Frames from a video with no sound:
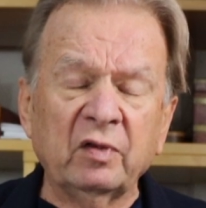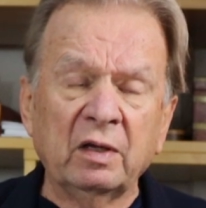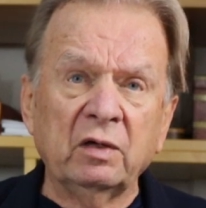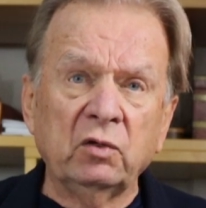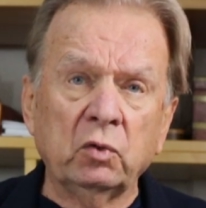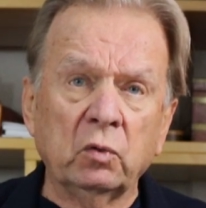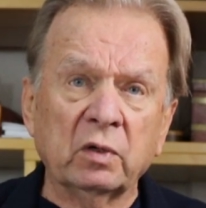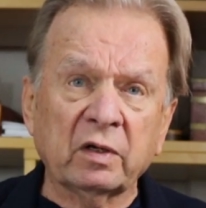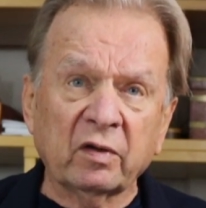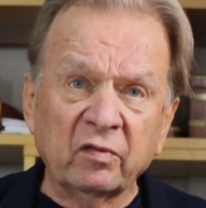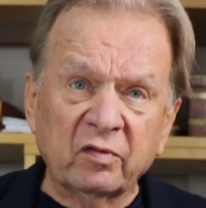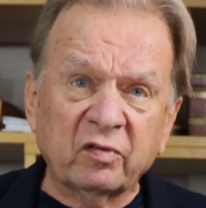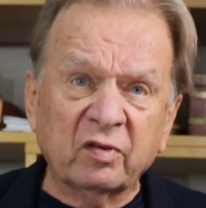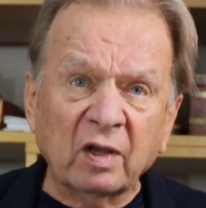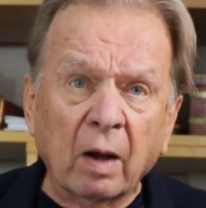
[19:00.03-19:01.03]
into a
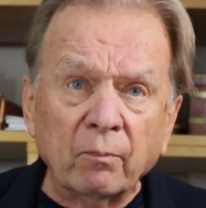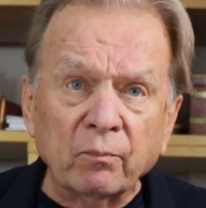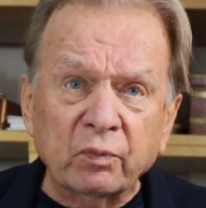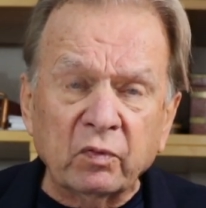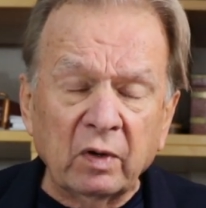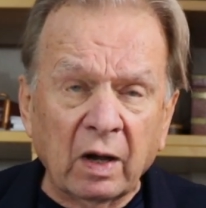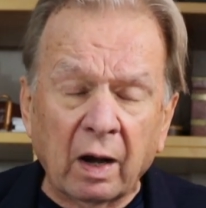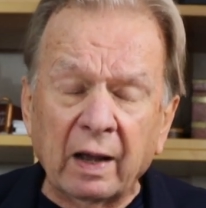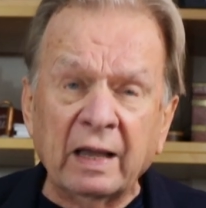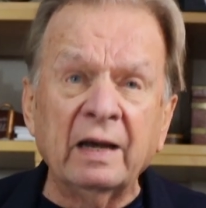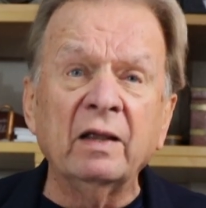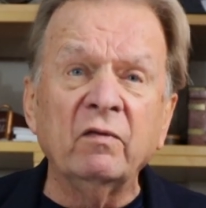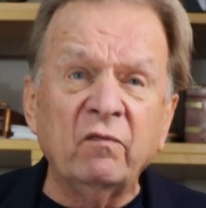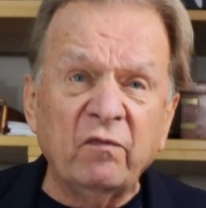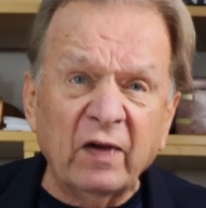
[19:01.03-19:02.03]
consumption, uh, an
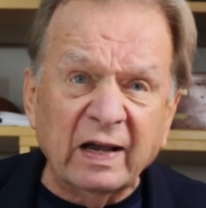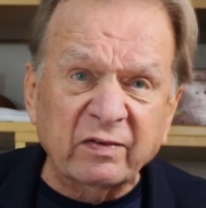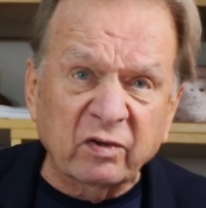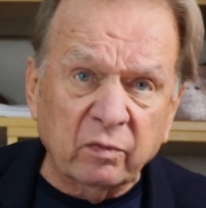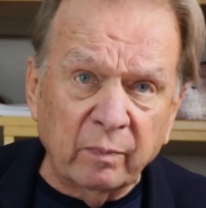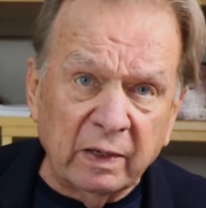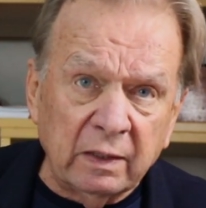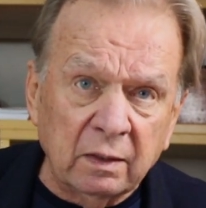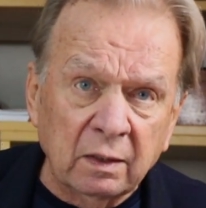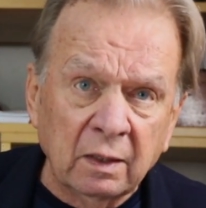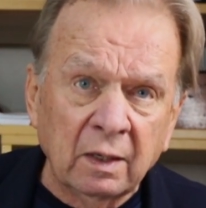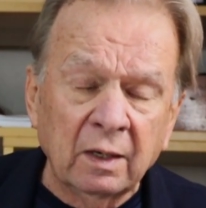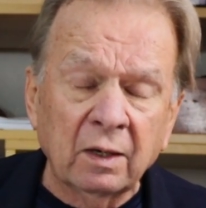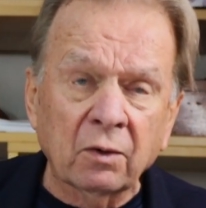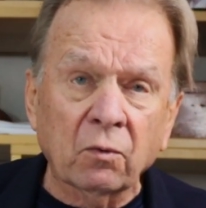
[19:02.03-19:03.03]
investment
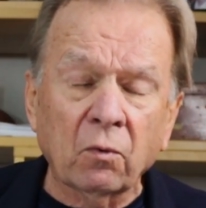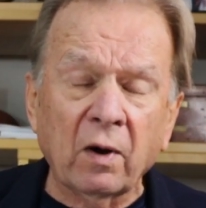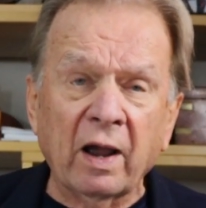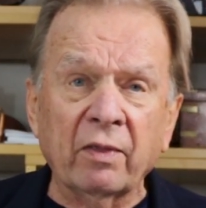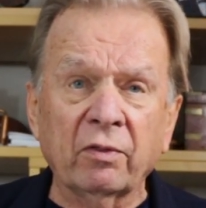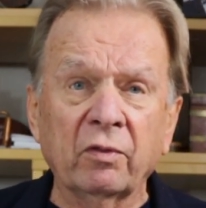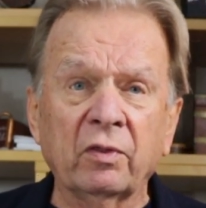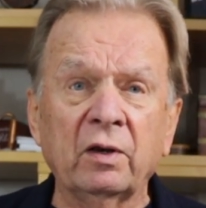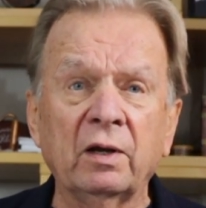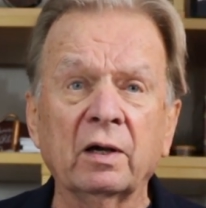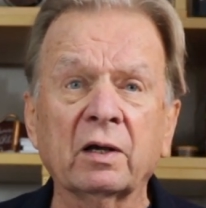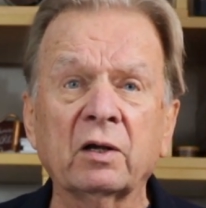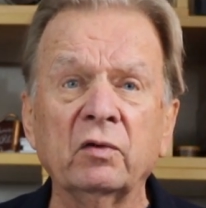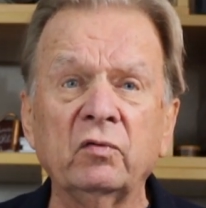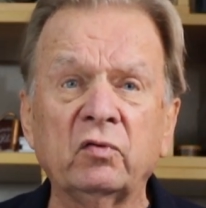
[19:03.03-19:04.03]
rather than a
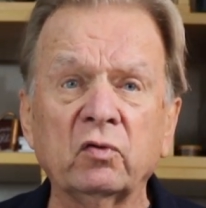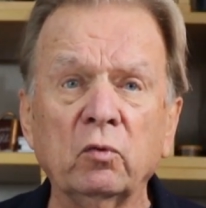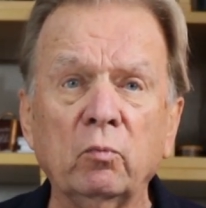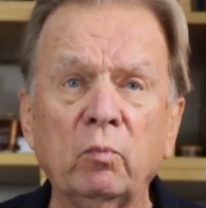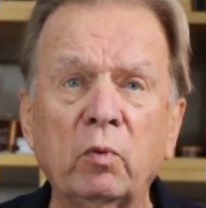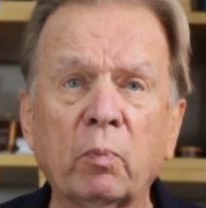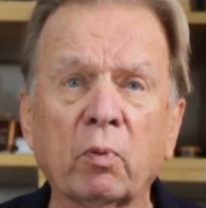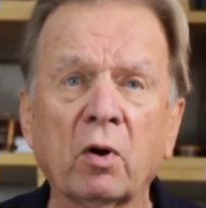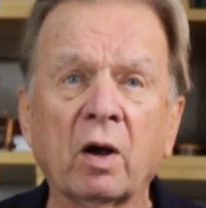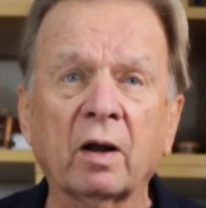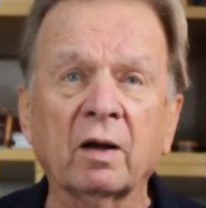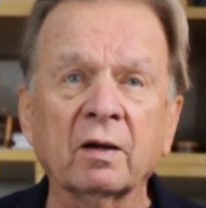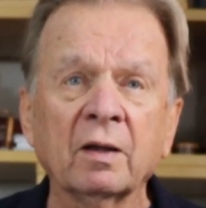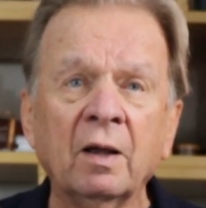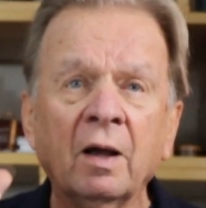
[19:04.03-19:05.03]
consumed
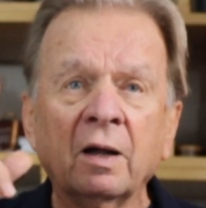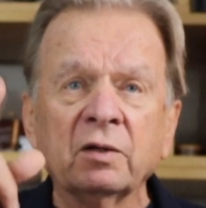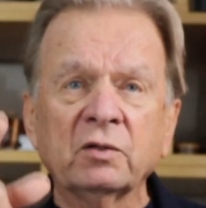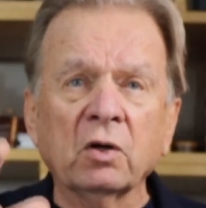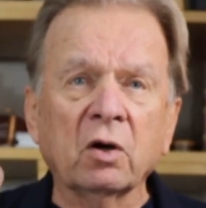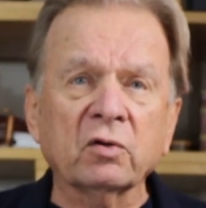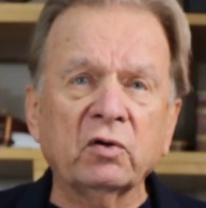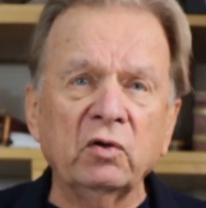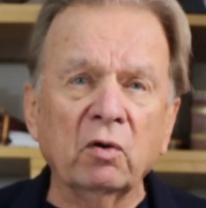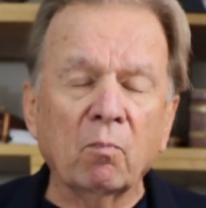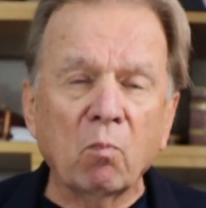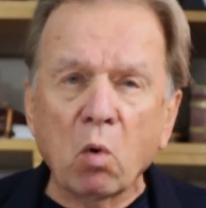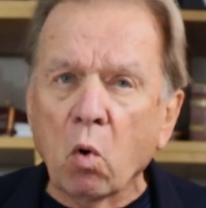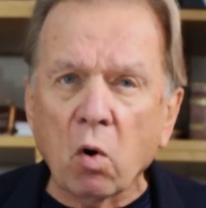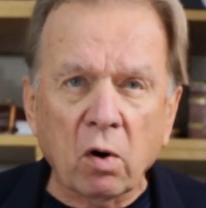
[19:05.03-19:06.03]
product. Talk to you
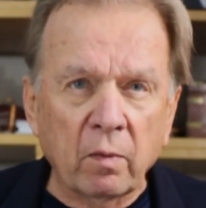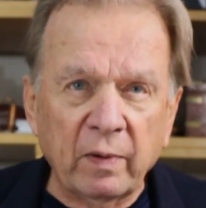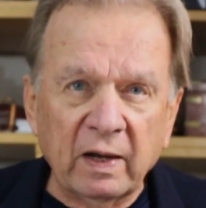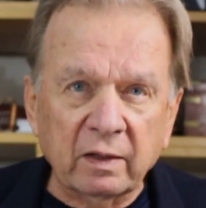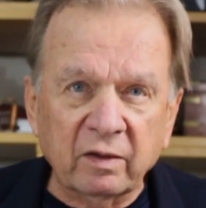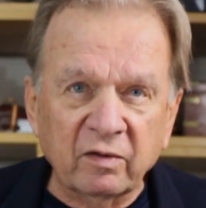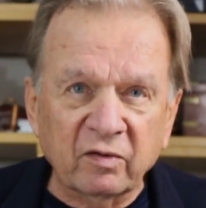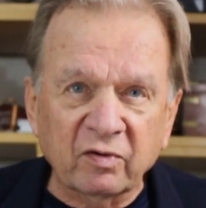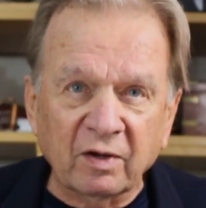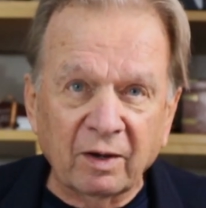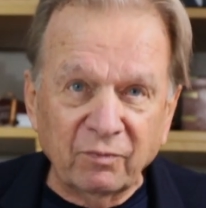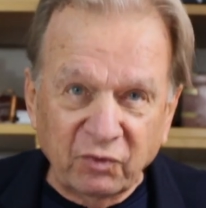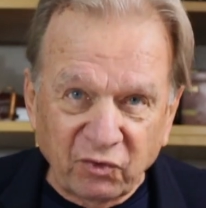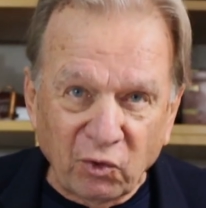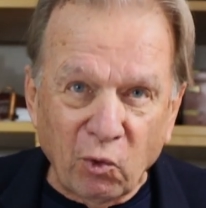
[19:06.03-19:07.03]
more about this,
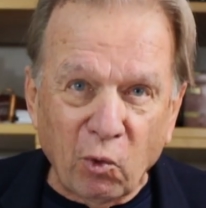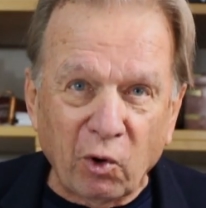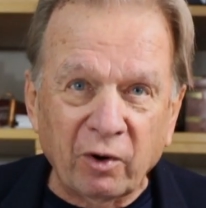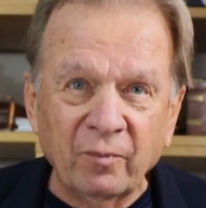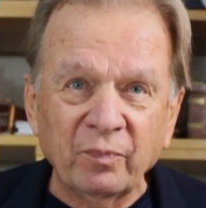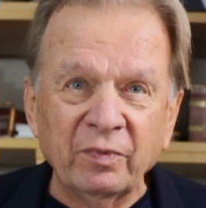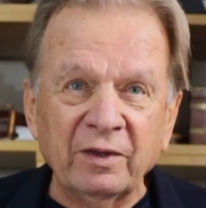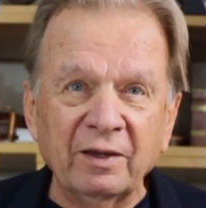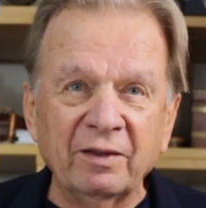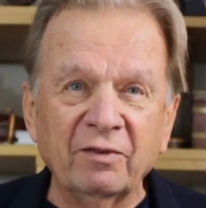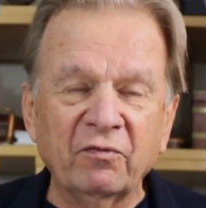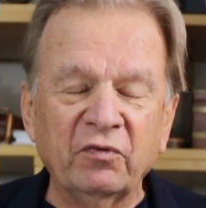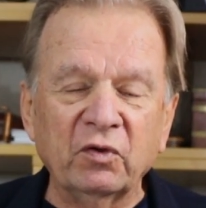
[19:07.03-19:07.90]
I'm sure, in the